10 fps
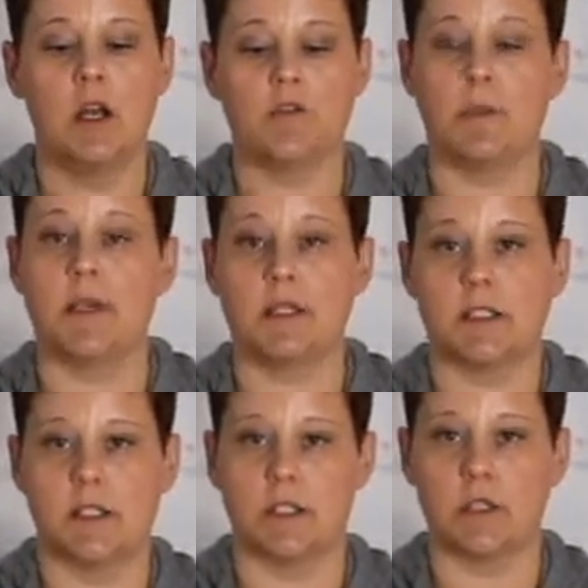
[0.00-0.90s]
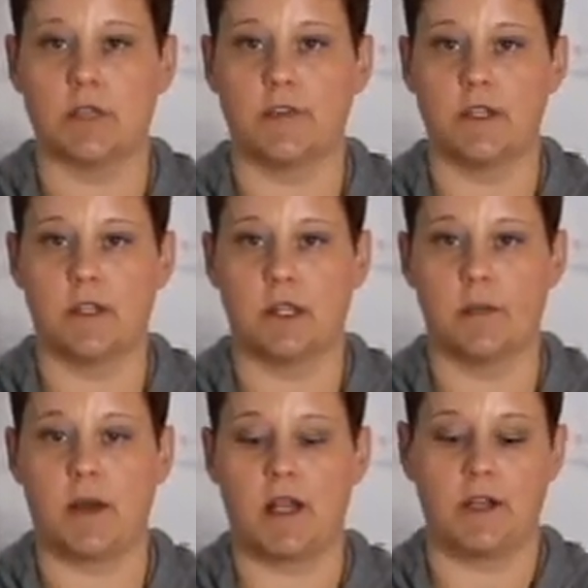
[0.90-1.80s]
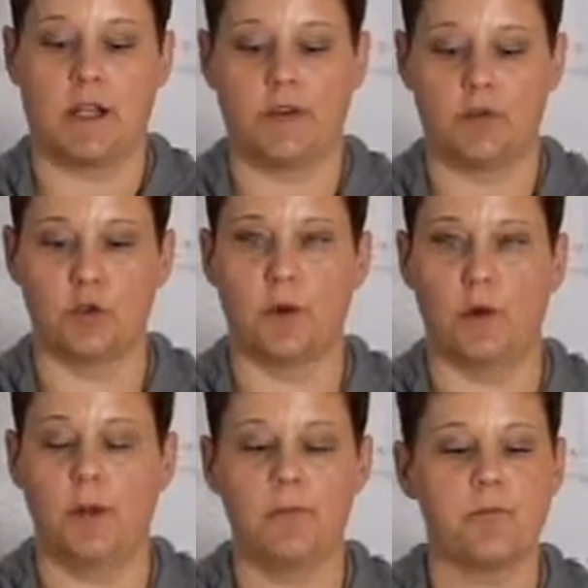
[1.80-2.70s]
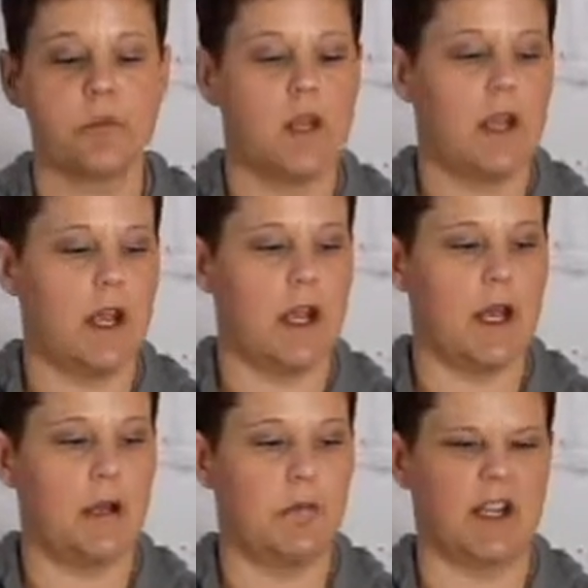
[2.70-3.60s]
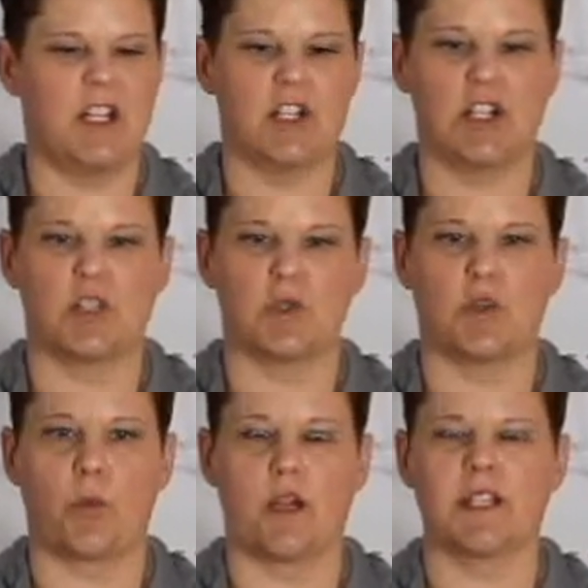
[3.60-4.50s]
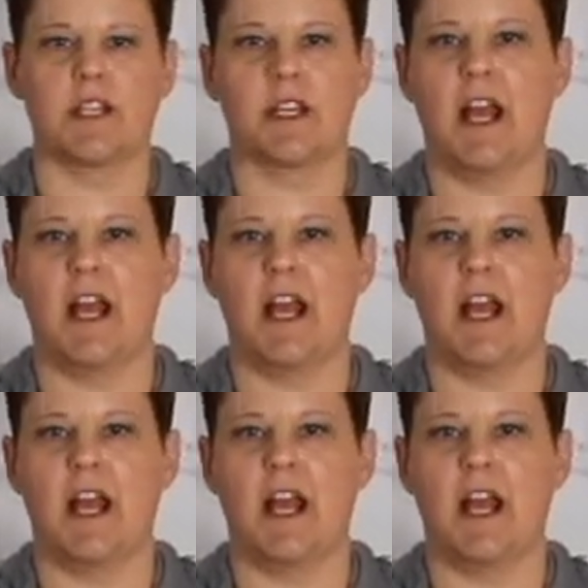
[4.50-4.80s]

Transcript: For me it's going to serve as my like fruit bowl, and my kitchen is real rustic.